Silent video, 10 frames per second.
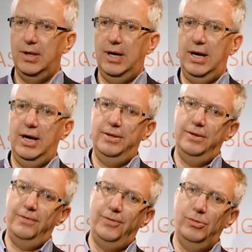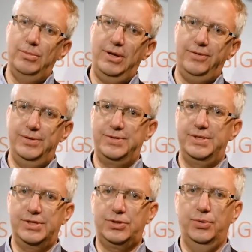And the four methods, as
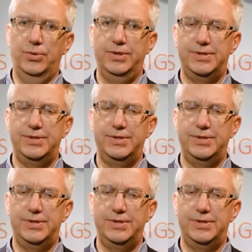it's called,